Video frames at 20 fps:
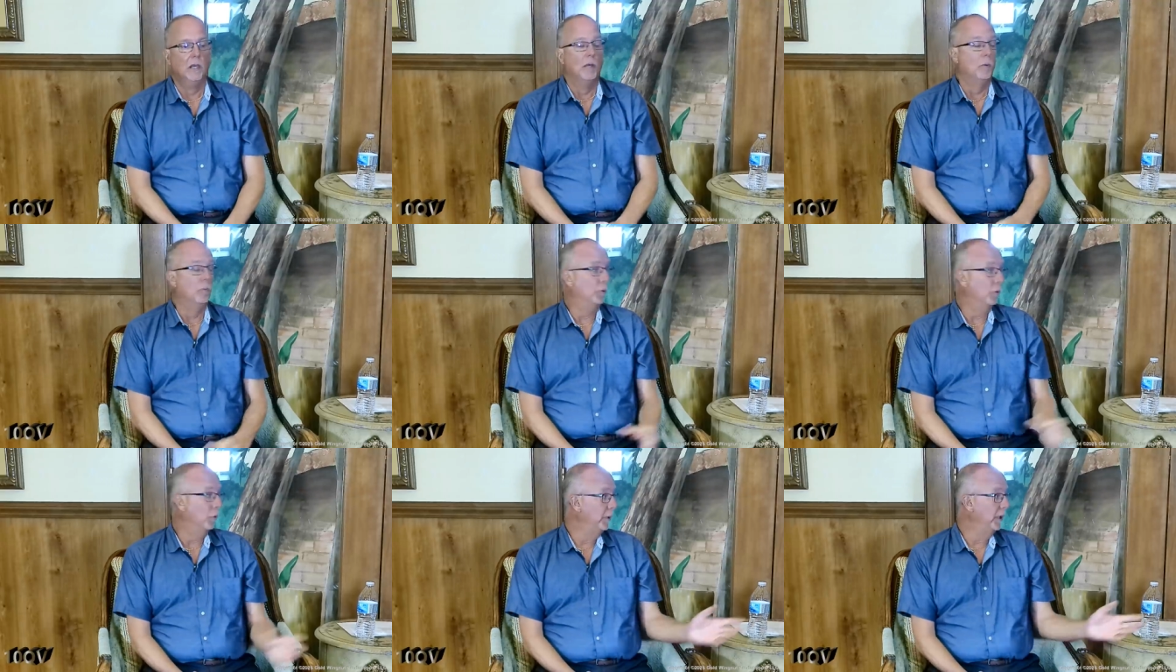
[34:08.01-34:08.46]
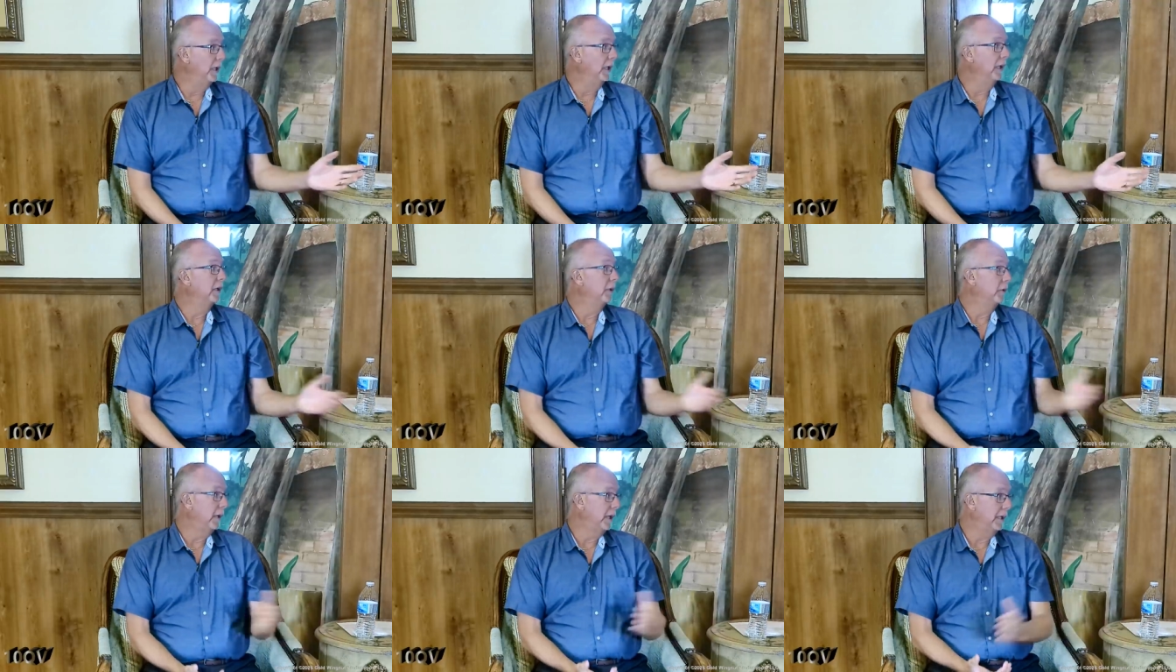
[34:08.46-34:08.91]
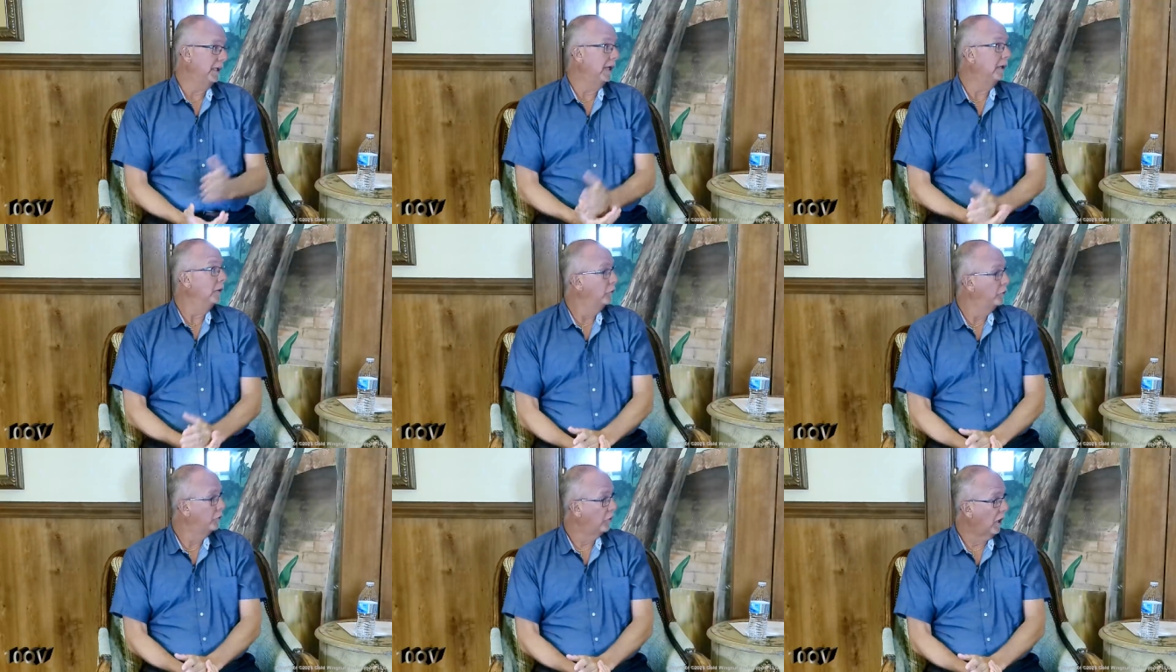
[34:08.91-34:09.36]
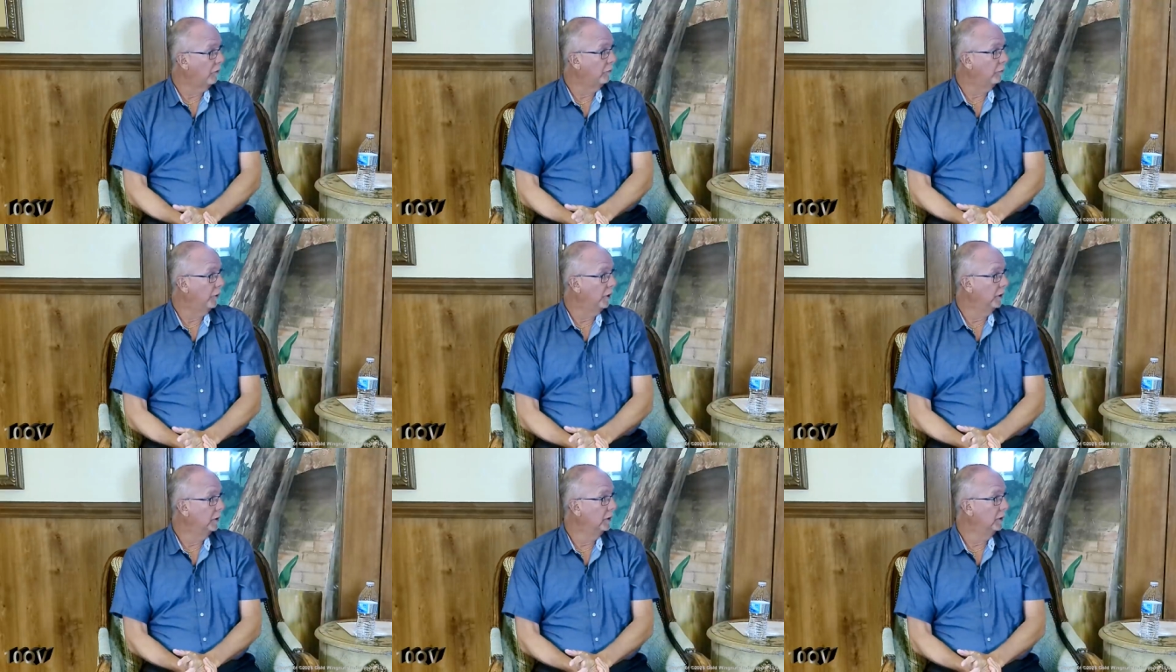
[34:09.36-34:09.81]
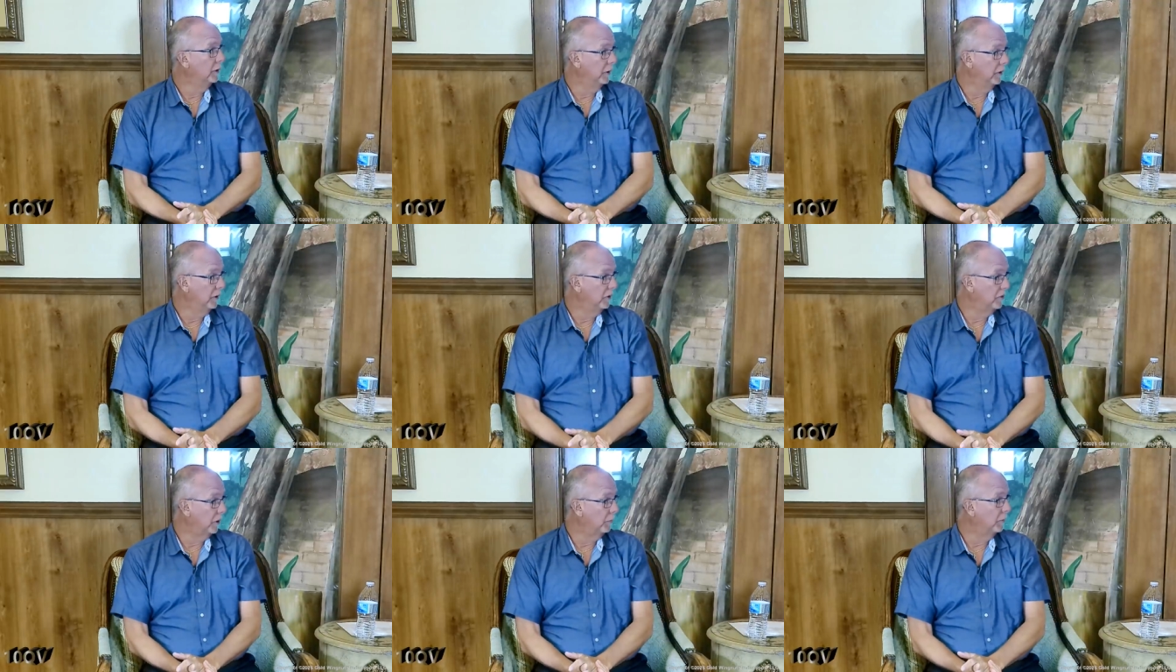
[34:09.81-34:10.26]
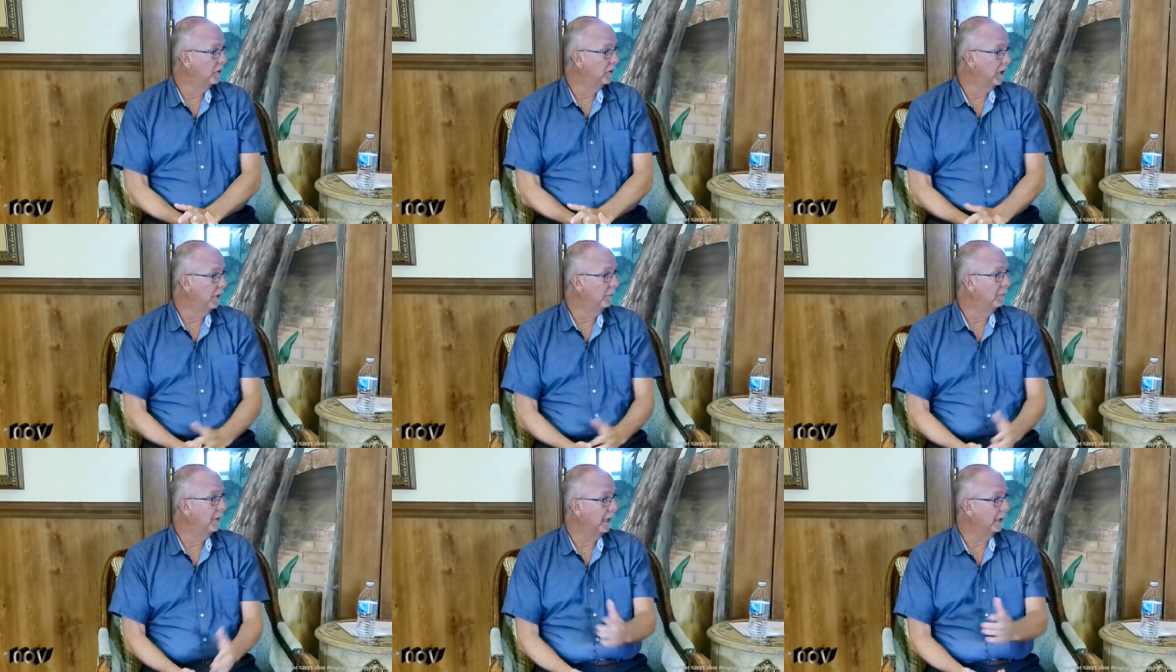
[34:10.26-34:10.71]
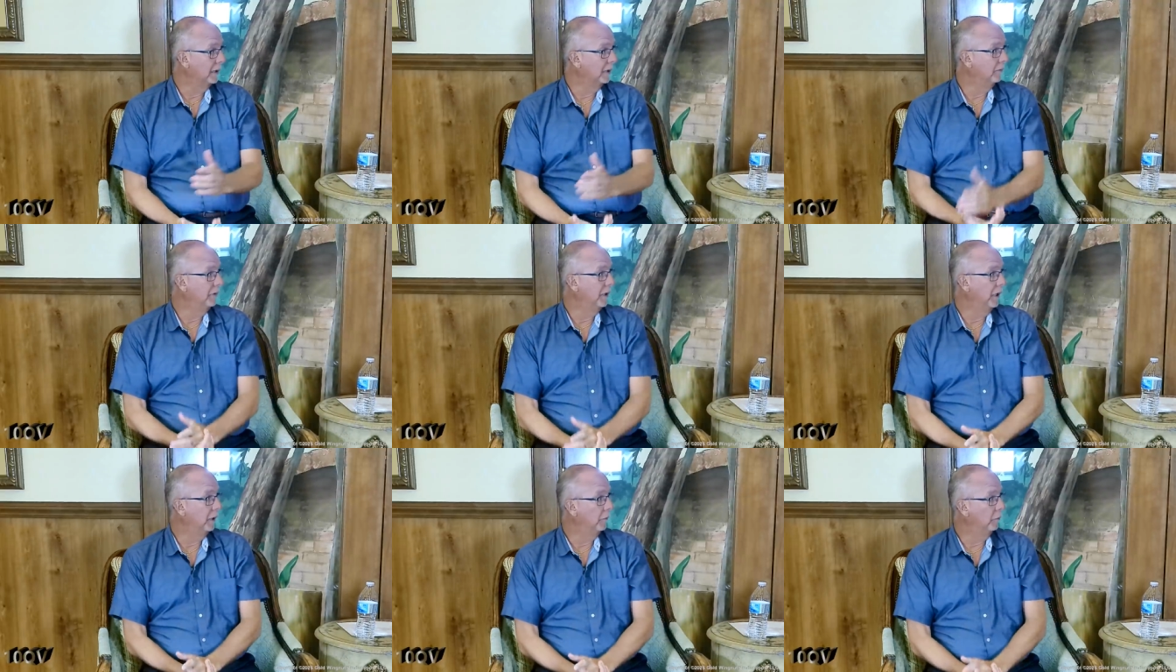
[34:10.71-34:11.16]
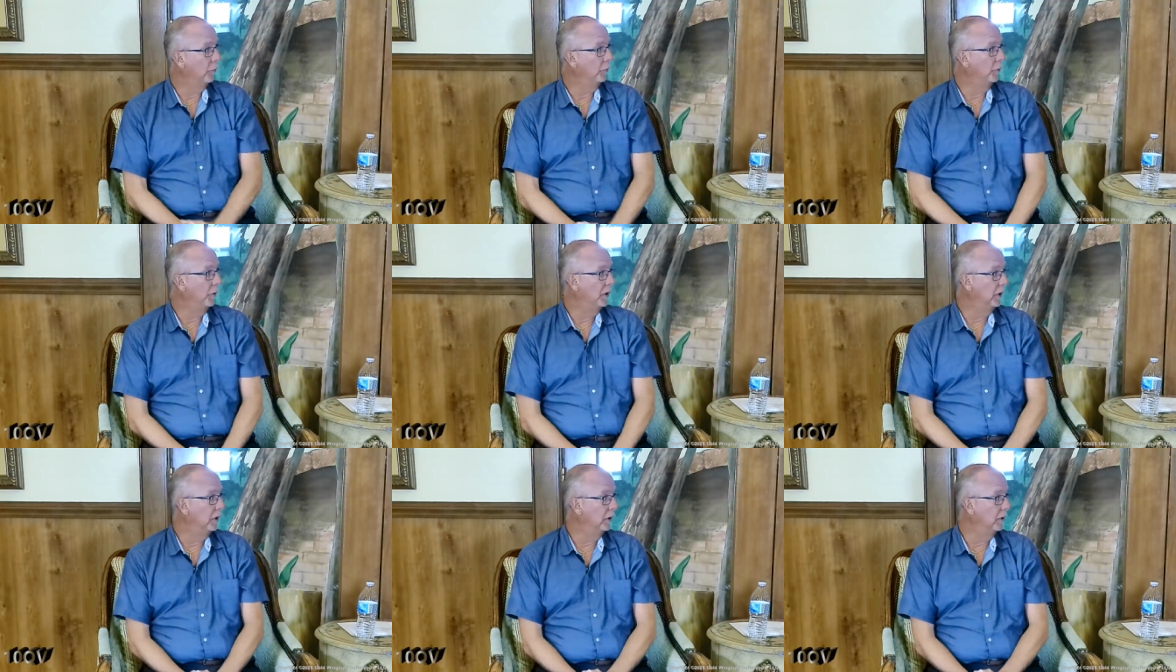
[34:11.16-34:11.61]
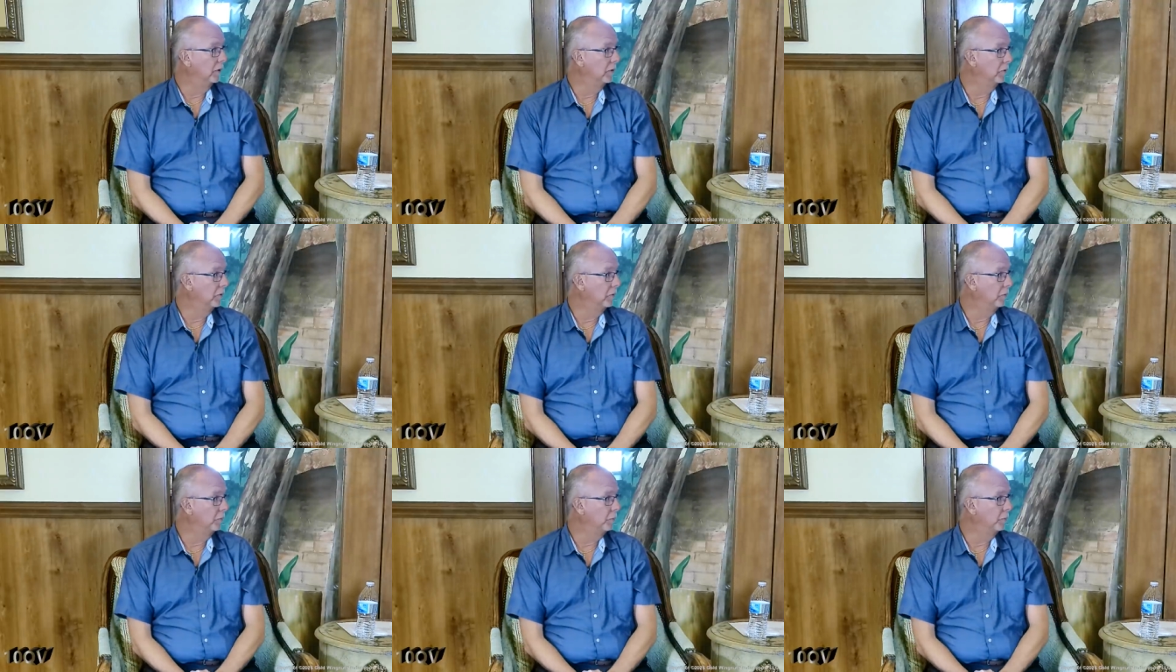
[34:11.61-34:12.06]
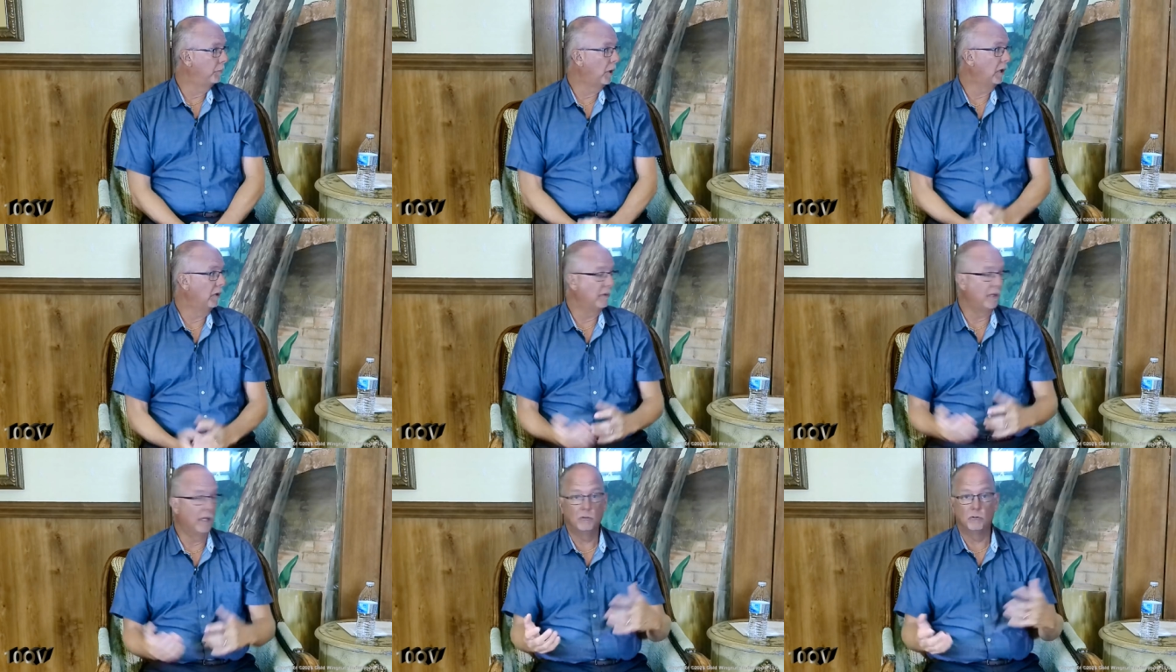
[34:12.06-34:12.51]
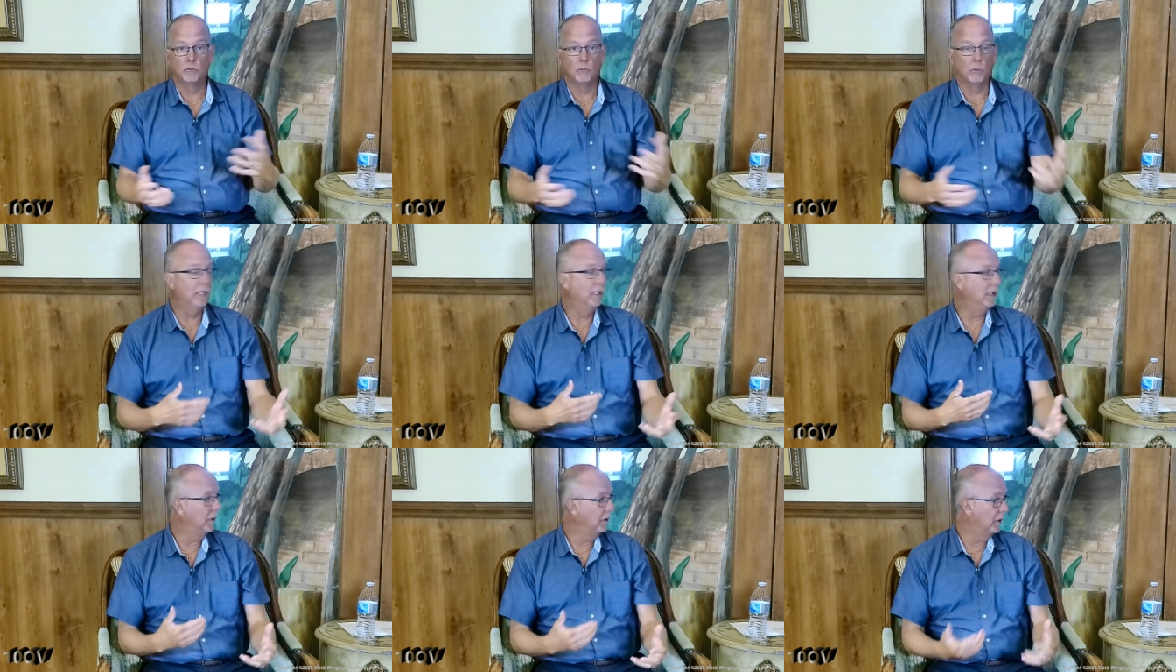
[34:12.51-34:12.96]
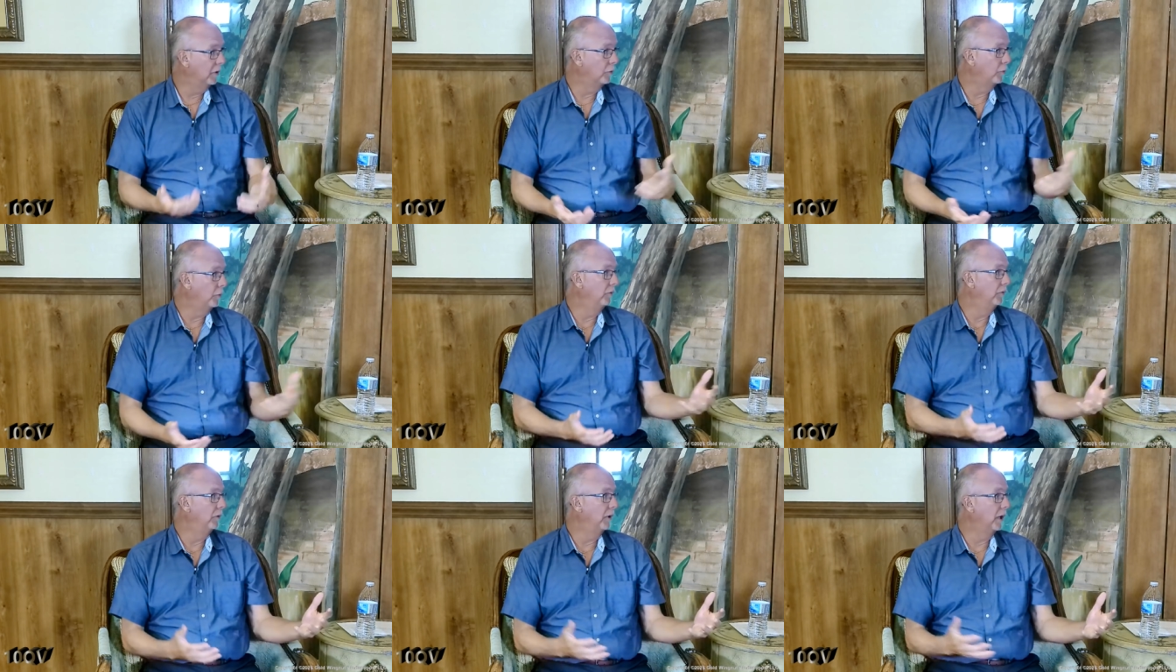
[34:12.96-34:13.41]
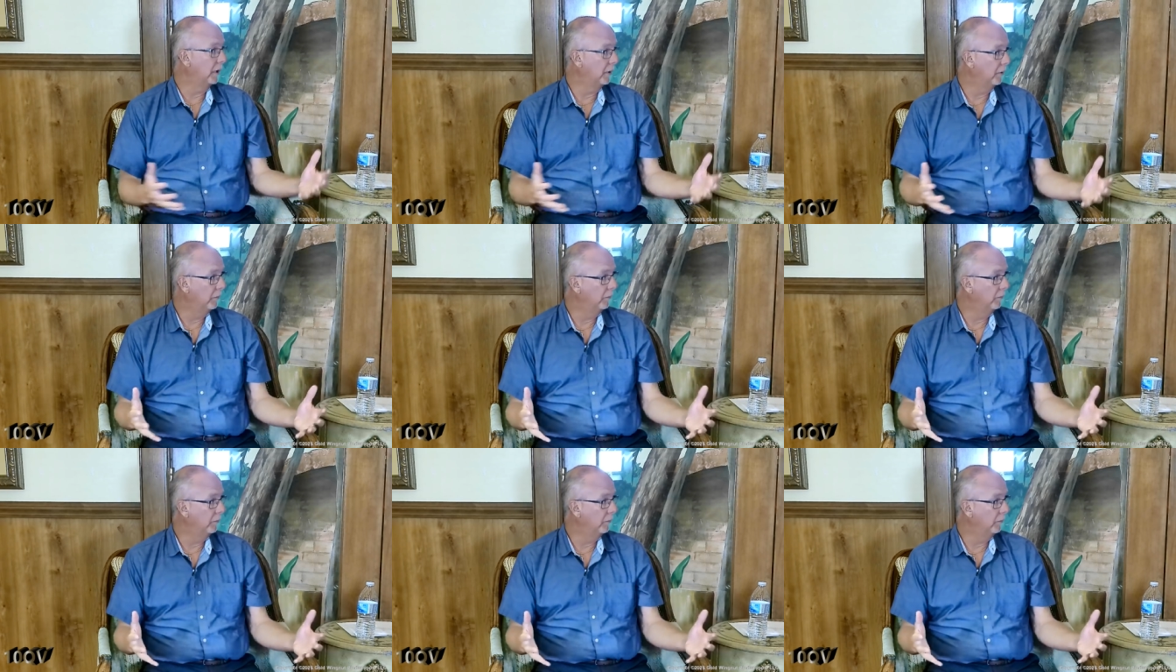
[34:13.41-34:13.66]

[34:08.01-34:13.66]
We'll be integrating that new software in the summertime. ActiveNet will be part of that training because we've got to